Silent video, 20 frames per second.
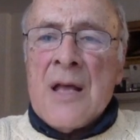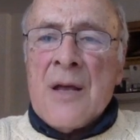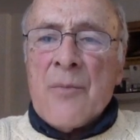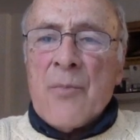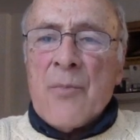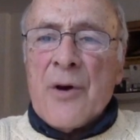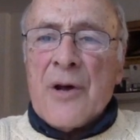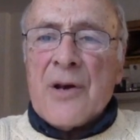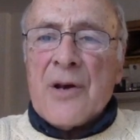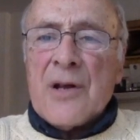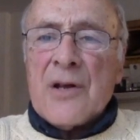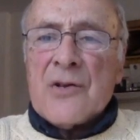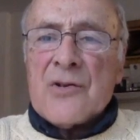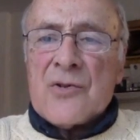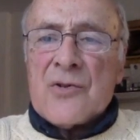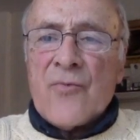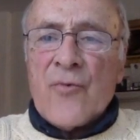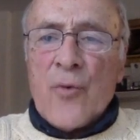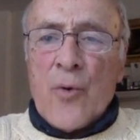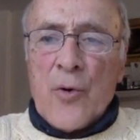but as
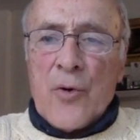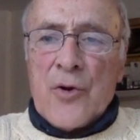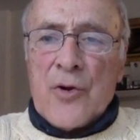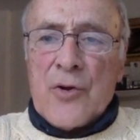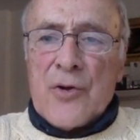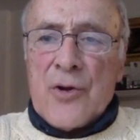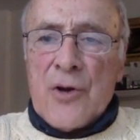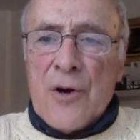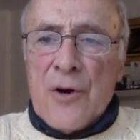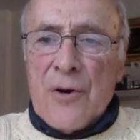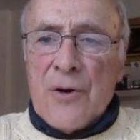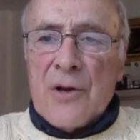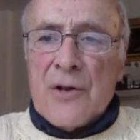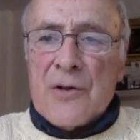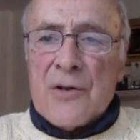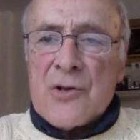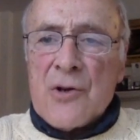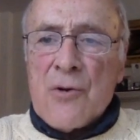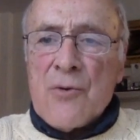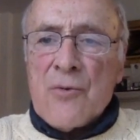for
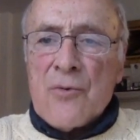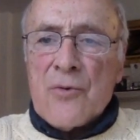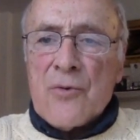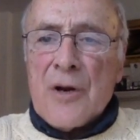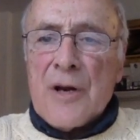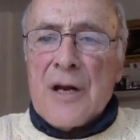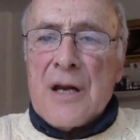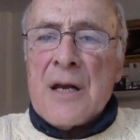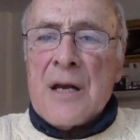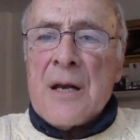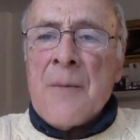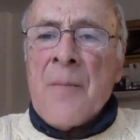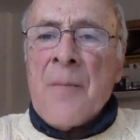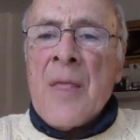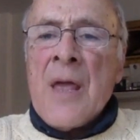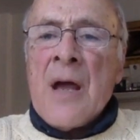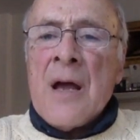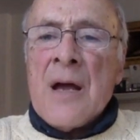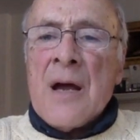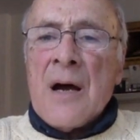deterrence only,
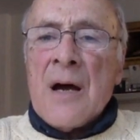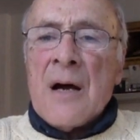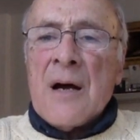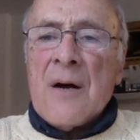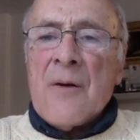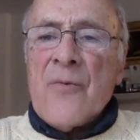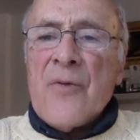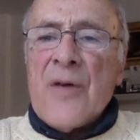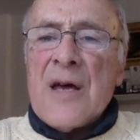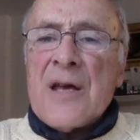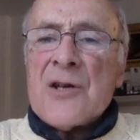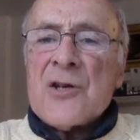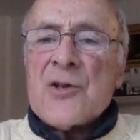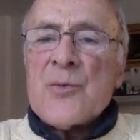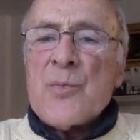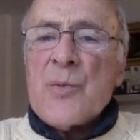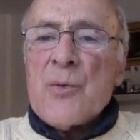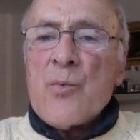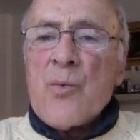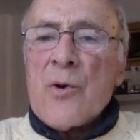uh, that has
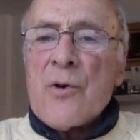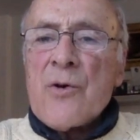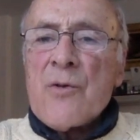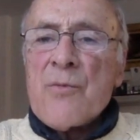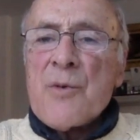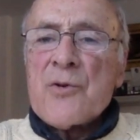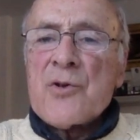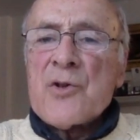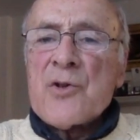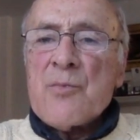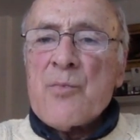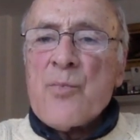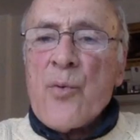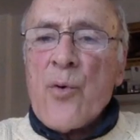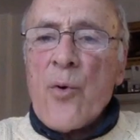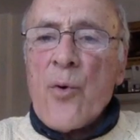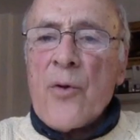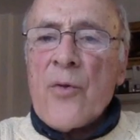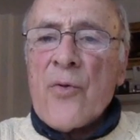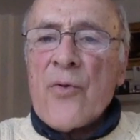been one of the most
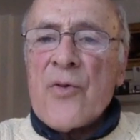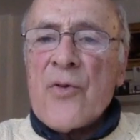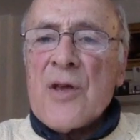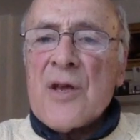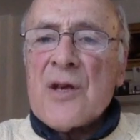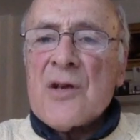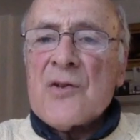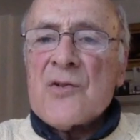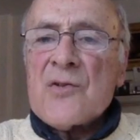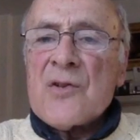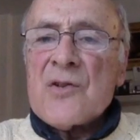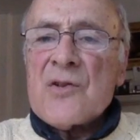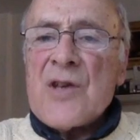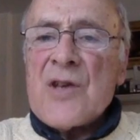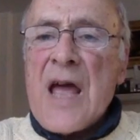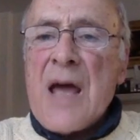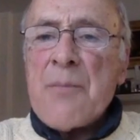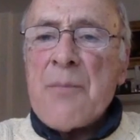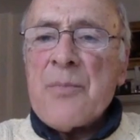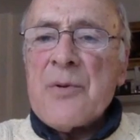important things that's
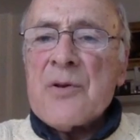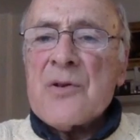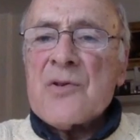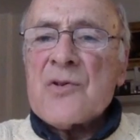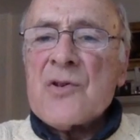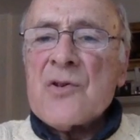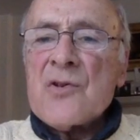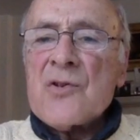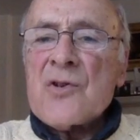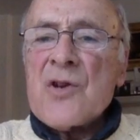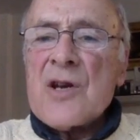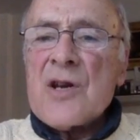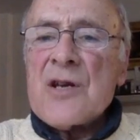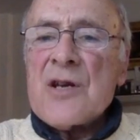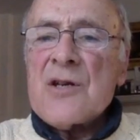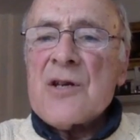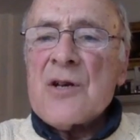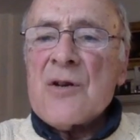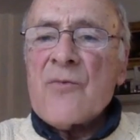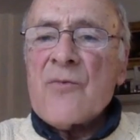happened since
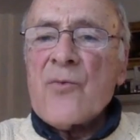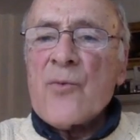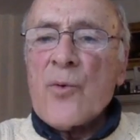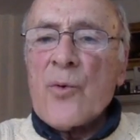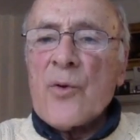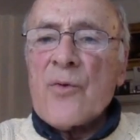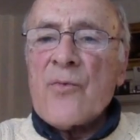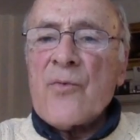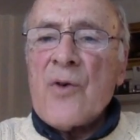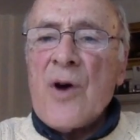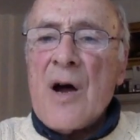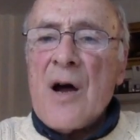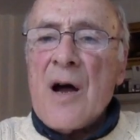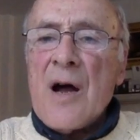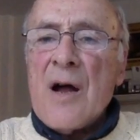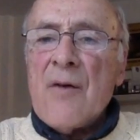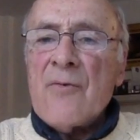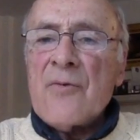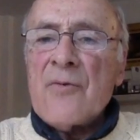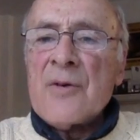
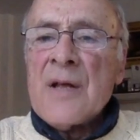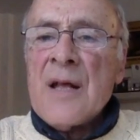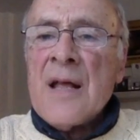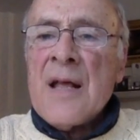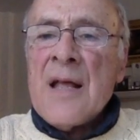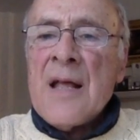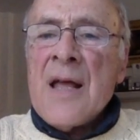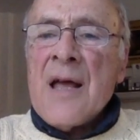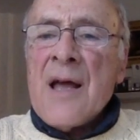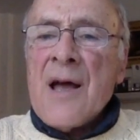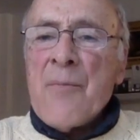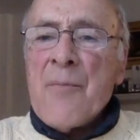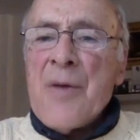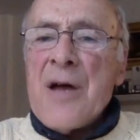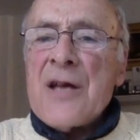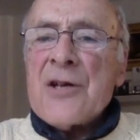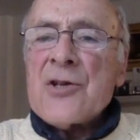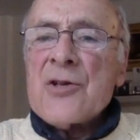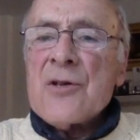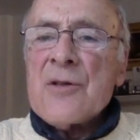1945.
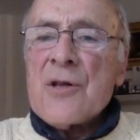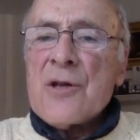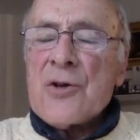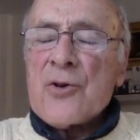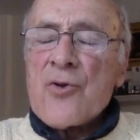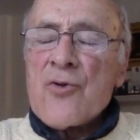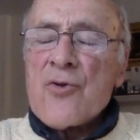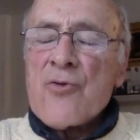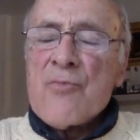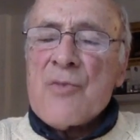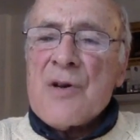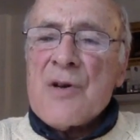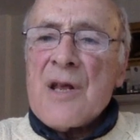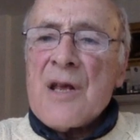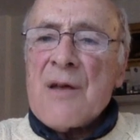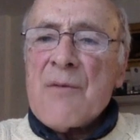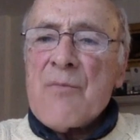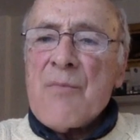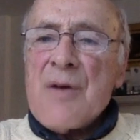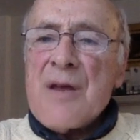Imagine that Truman
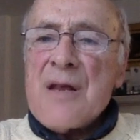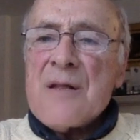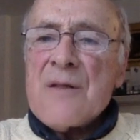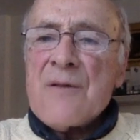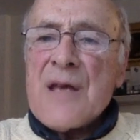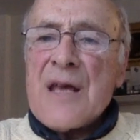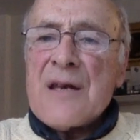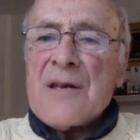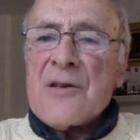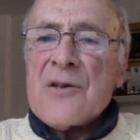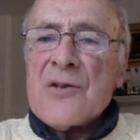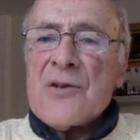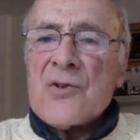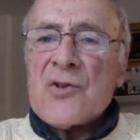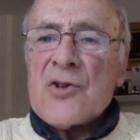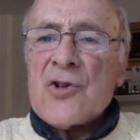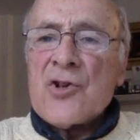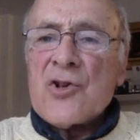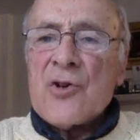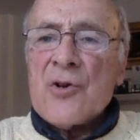had made that
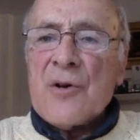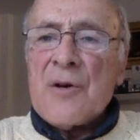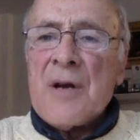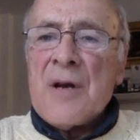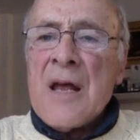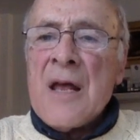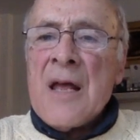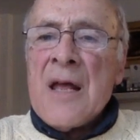decision